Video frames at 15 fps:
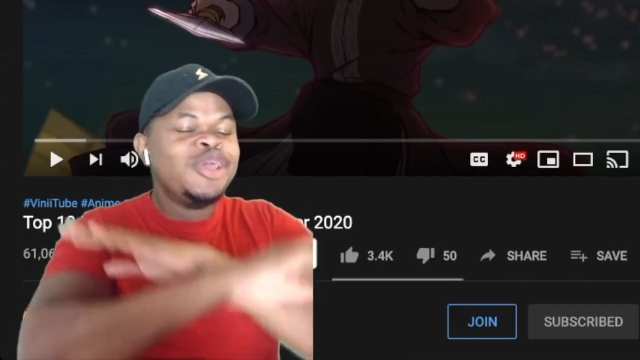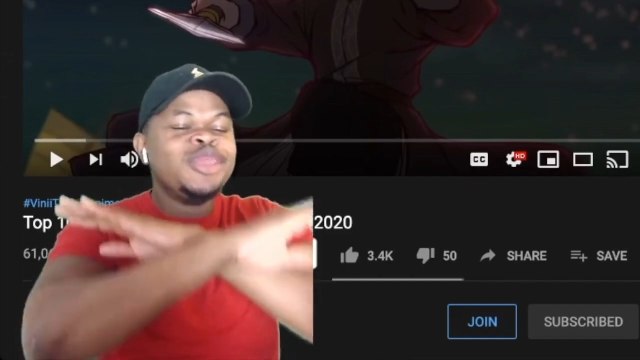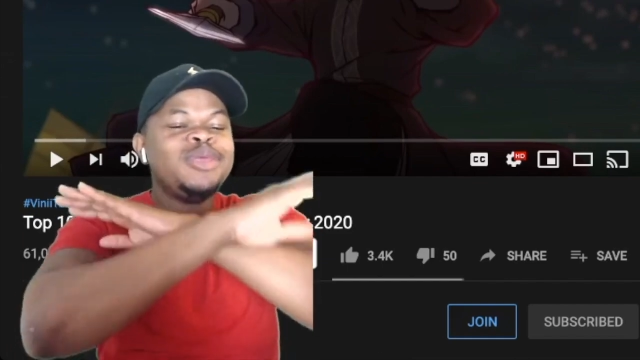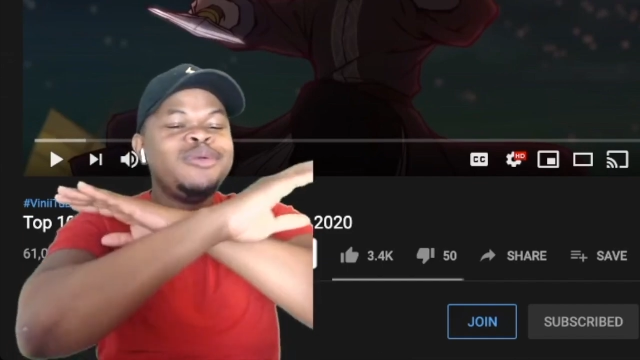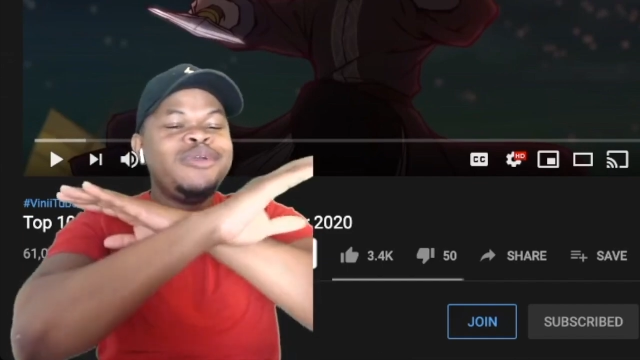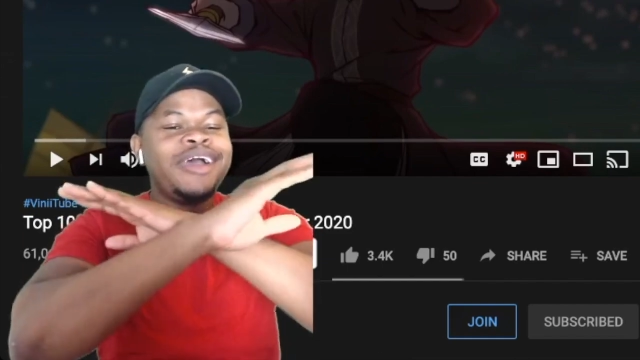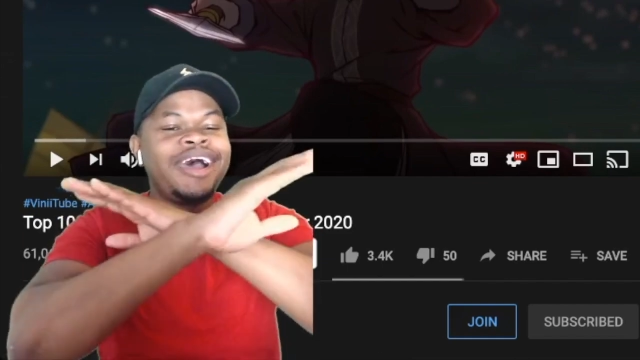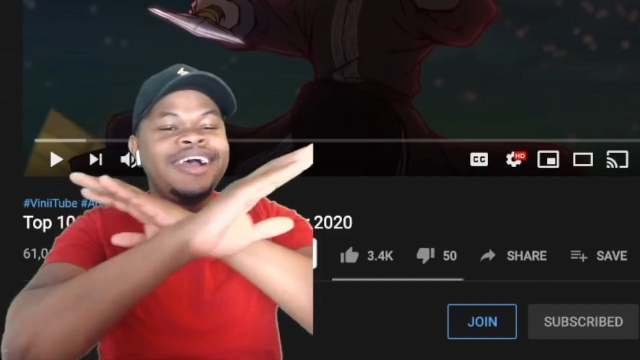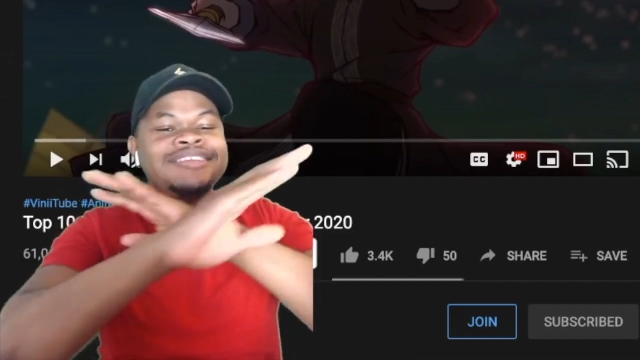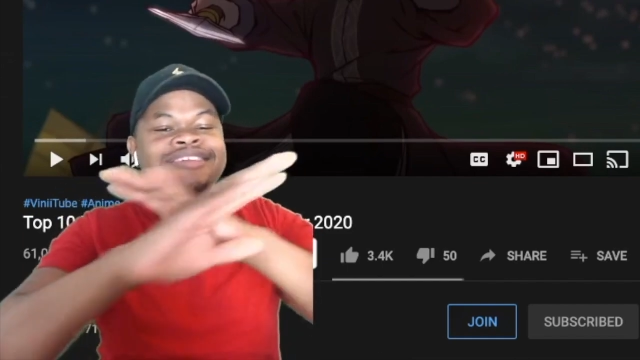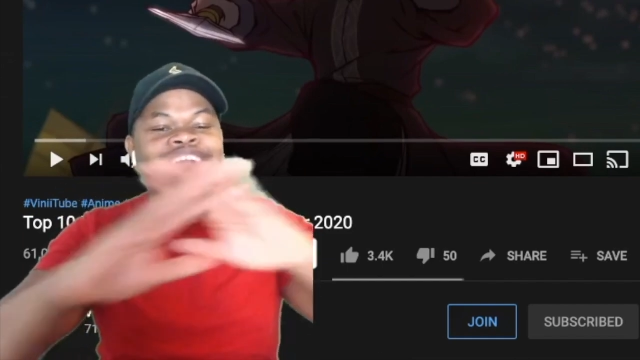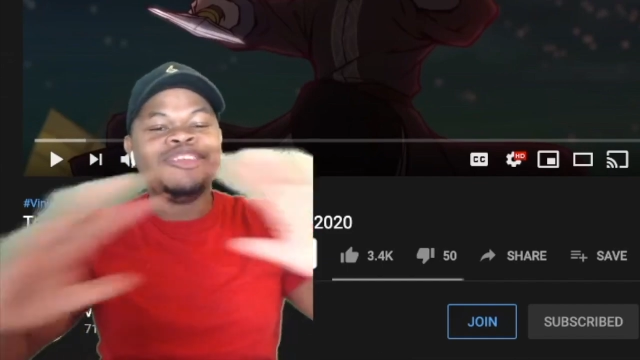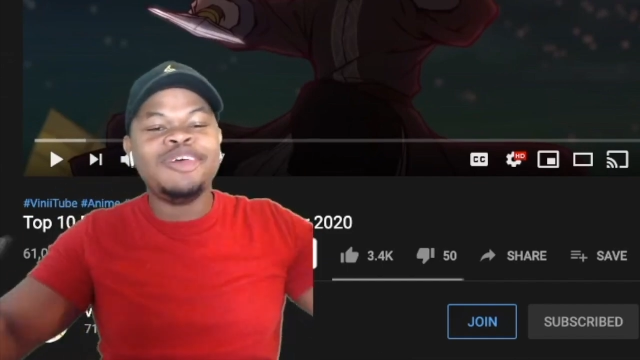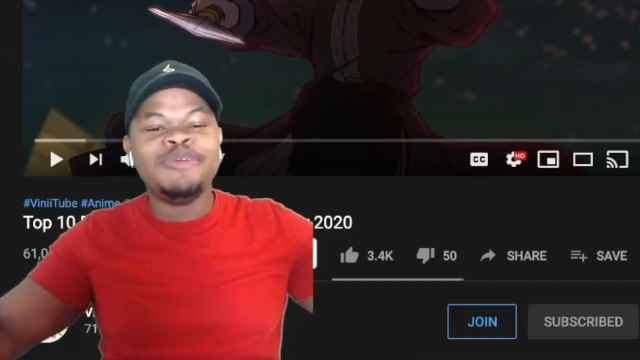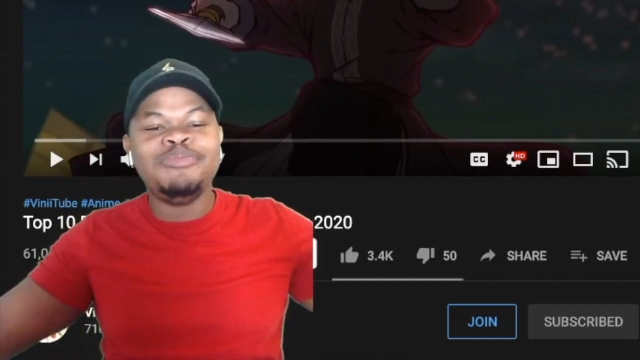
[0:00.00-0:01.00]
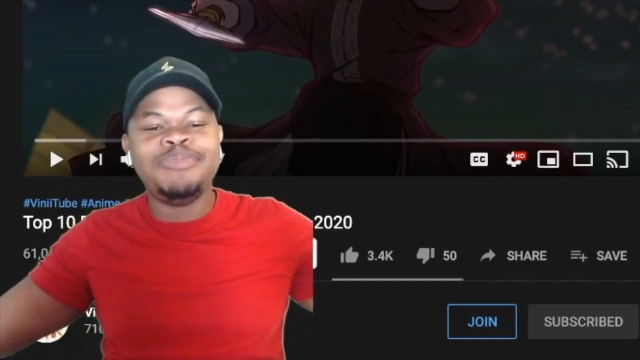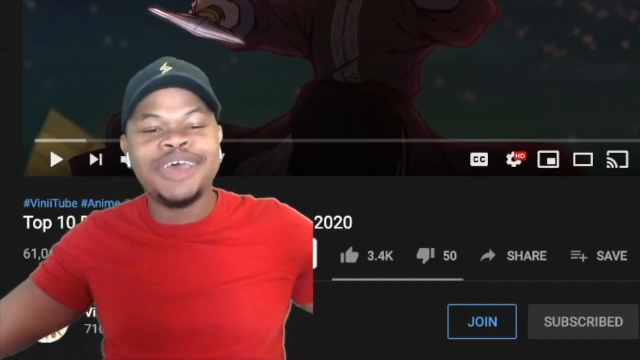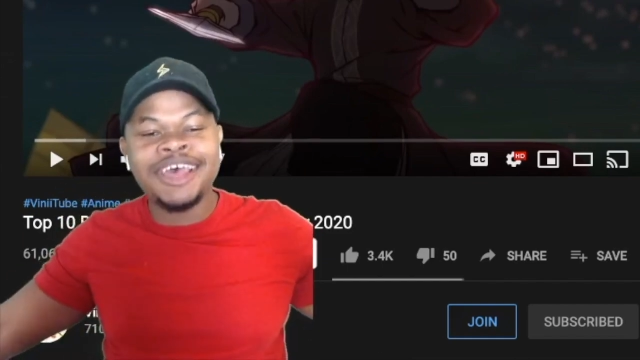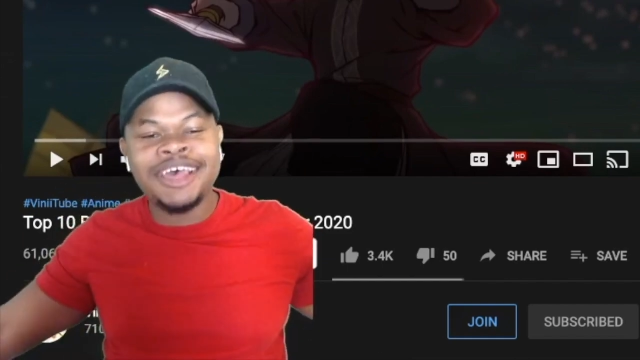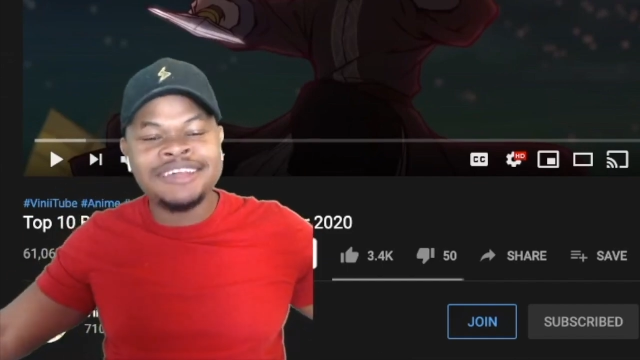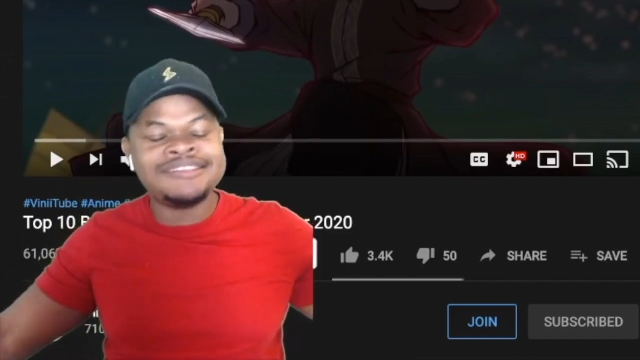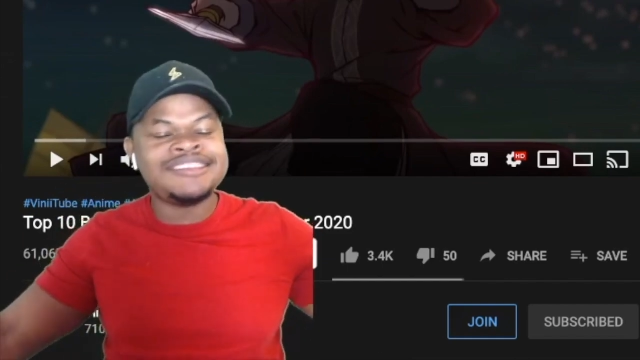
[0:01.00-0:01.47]
You guys are the
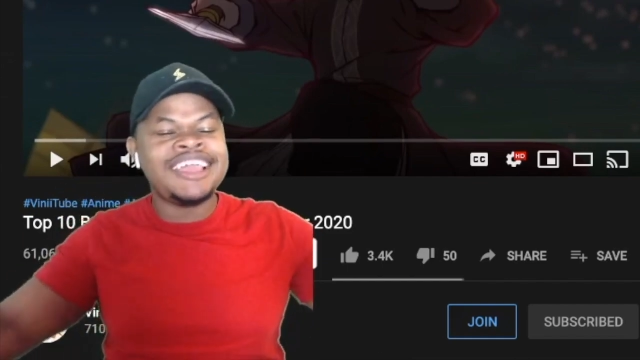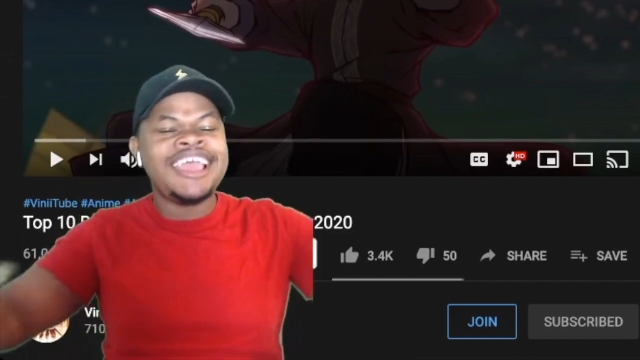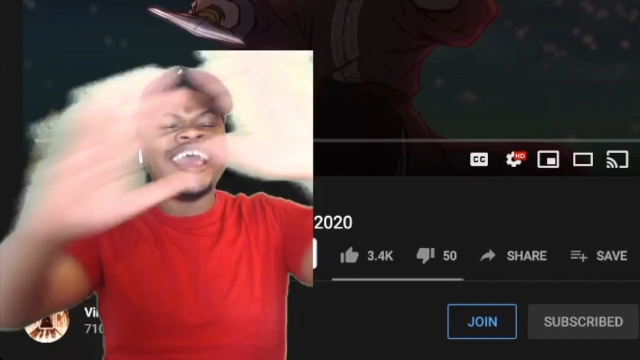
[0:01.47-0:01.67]
best